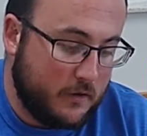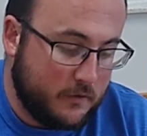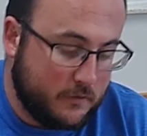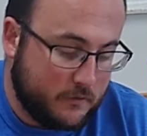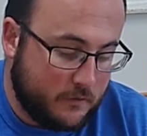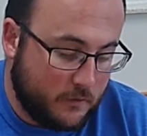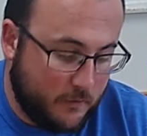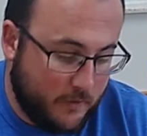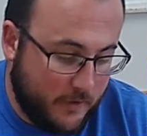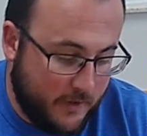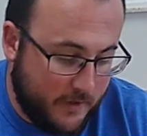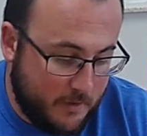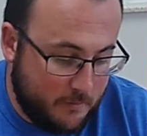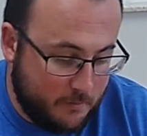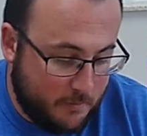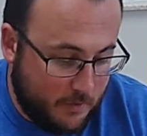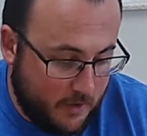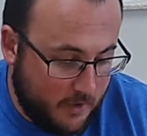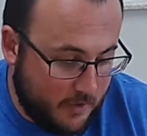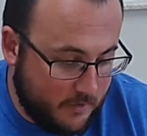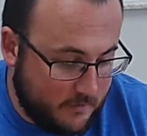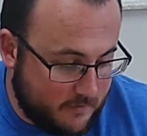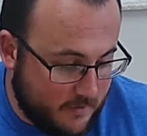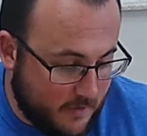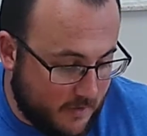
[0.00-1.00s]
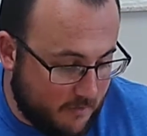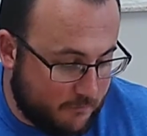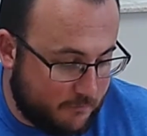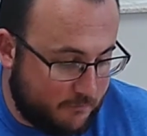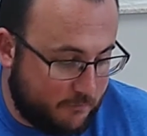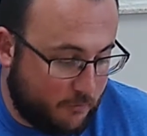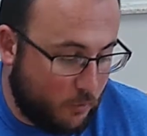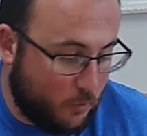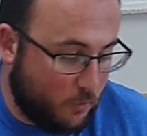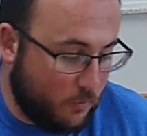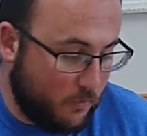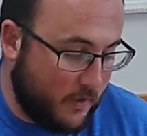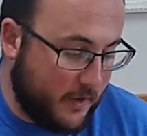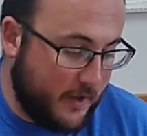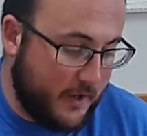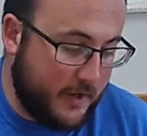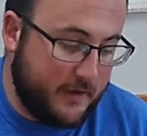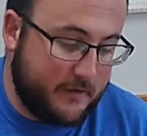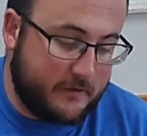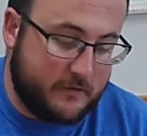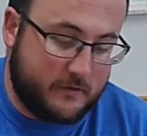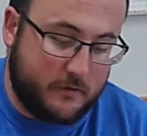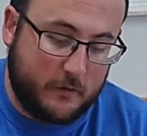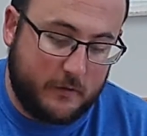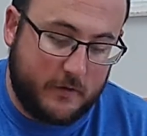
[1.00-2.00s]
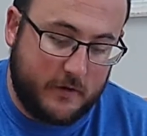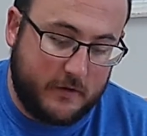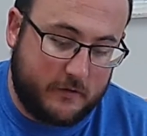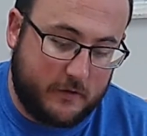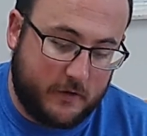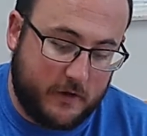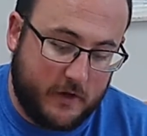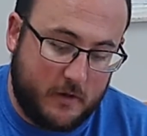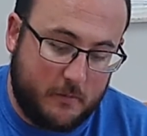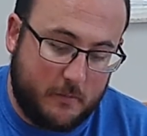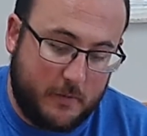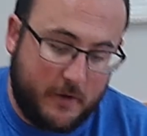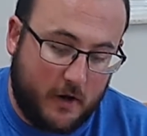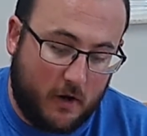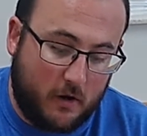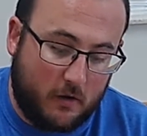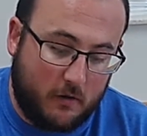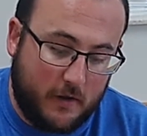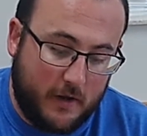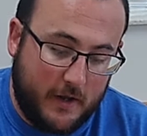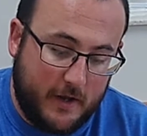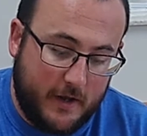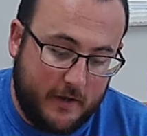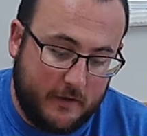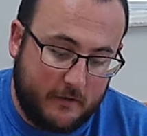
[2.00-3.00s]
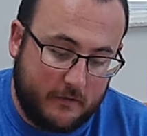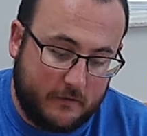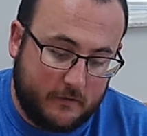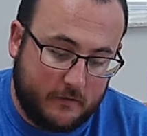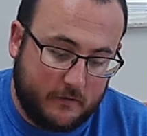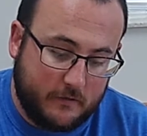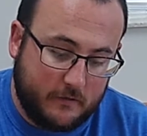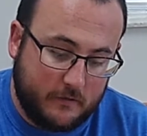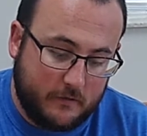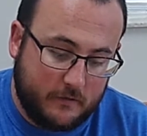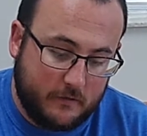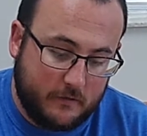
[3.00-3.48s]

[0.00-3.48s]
So ladybugs have 4 legs, so these are going to be our legs.